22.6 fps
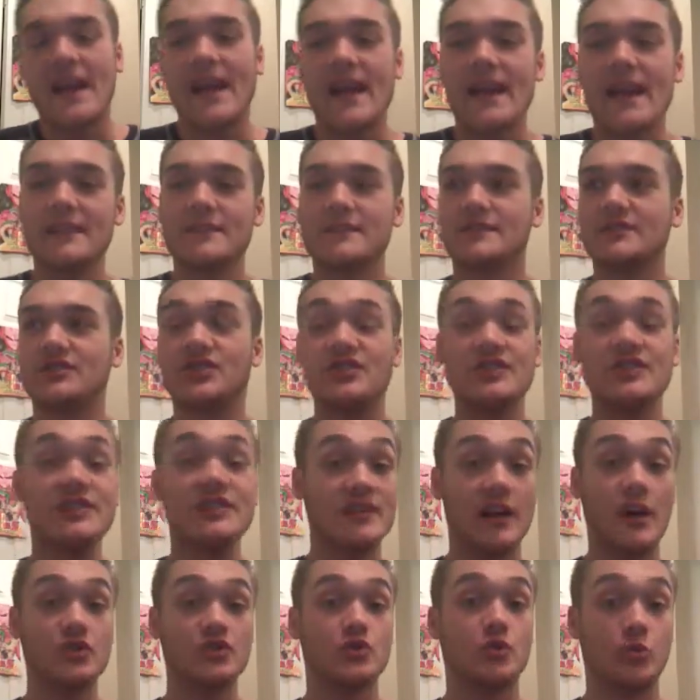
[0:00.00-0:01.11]
And she
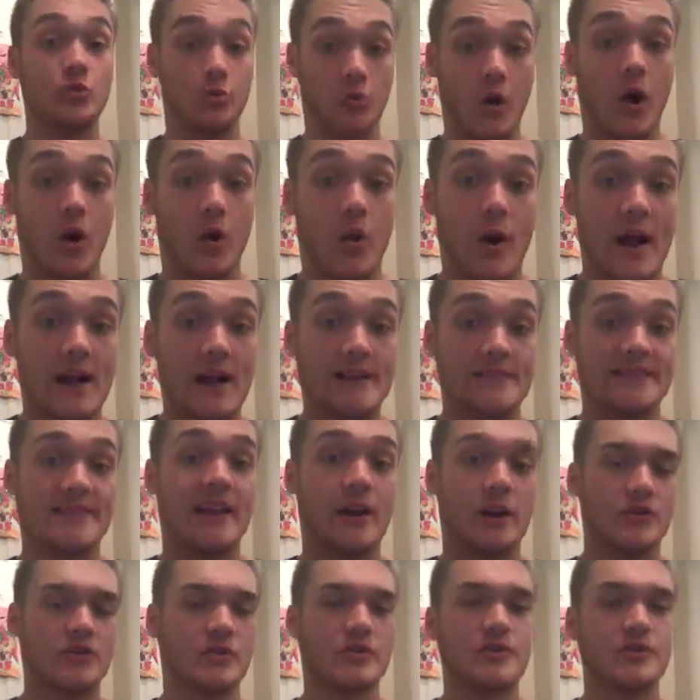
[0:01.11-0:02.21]
does grow as a
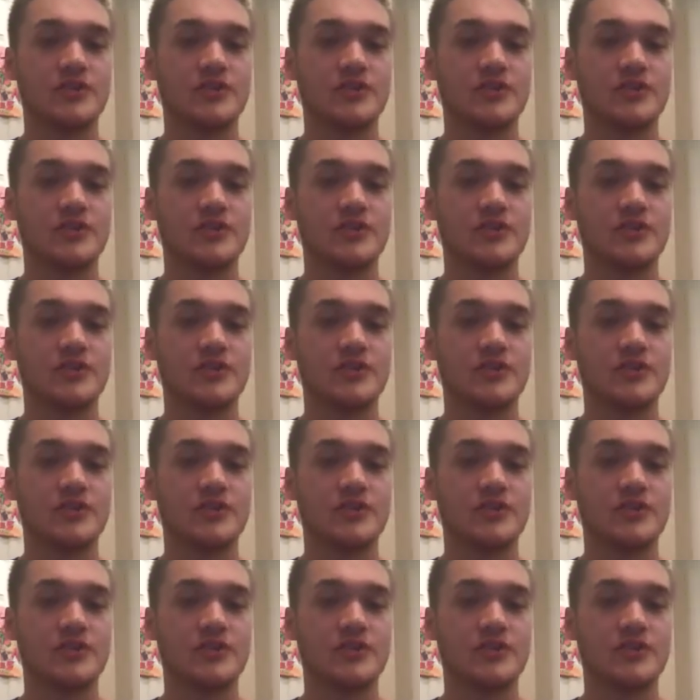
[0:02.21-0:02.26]
character,